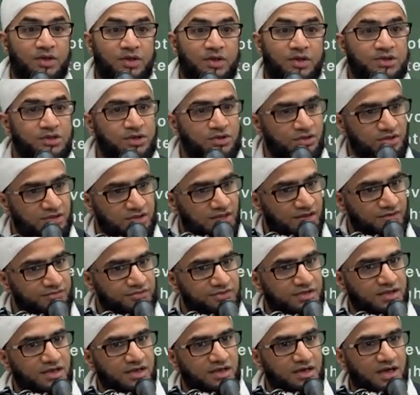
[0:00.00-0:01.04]
I want to look
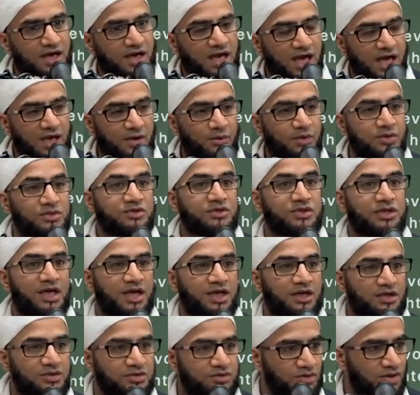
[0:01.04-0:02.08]
after her. I want to
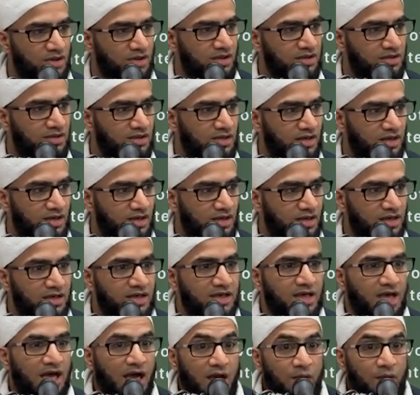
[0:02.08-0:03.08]
take her to Allah.